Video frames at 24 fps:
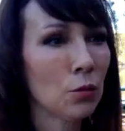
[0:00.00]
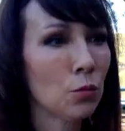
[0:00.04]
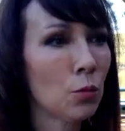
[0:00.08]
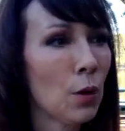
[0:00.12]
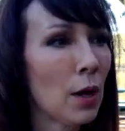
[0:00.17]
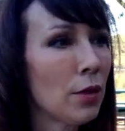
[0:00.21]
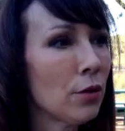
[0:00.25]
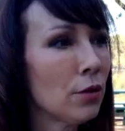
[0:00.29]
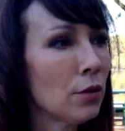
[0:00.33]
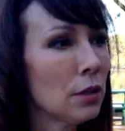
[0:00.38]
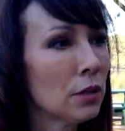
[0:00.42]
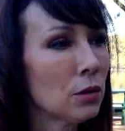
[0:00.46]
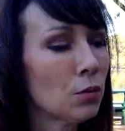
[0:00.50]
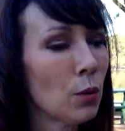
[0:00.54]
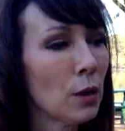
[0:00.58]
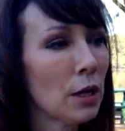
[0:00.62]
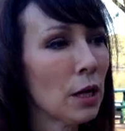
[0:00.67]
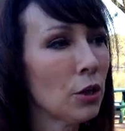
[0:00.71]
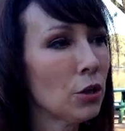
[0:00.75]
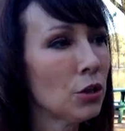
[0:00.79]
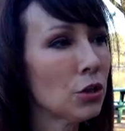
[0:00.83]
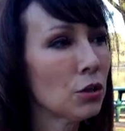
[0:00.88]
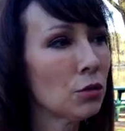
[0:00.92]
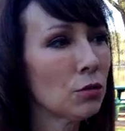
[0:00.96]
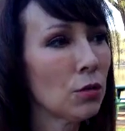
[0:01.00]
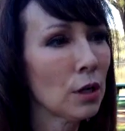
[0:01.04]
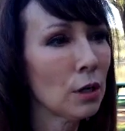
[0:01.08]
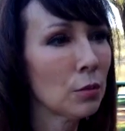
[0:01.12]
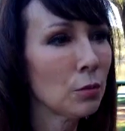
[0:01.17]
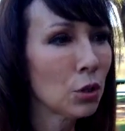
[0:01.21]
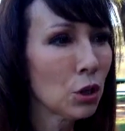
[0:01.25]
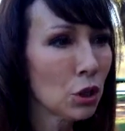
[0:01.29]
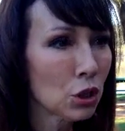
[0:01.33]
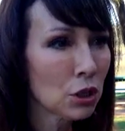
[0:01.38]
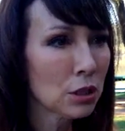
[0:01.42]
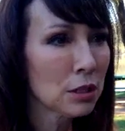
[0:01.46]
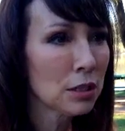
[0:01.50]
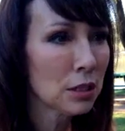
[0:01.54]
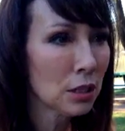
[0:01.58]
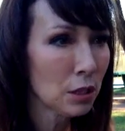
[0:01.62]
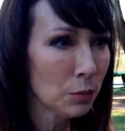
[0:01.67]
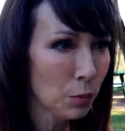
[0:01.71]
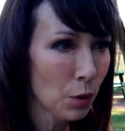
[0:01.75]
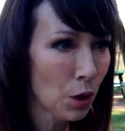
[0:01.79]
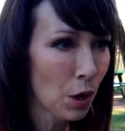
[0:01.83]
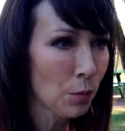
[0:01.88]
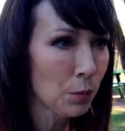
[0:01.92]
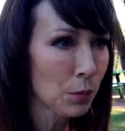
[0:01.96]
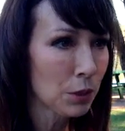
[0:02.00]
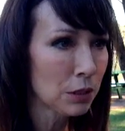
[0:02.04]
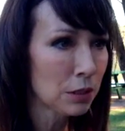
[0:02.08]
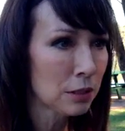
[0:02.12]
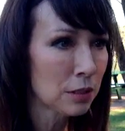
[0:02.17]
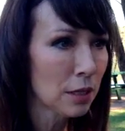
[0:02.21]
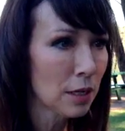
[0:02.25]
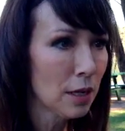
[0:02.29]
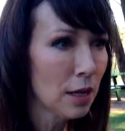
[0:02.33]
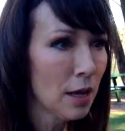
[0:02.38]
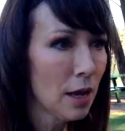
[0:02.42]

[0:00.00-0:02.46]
Whether it's when I used to run emergency departments,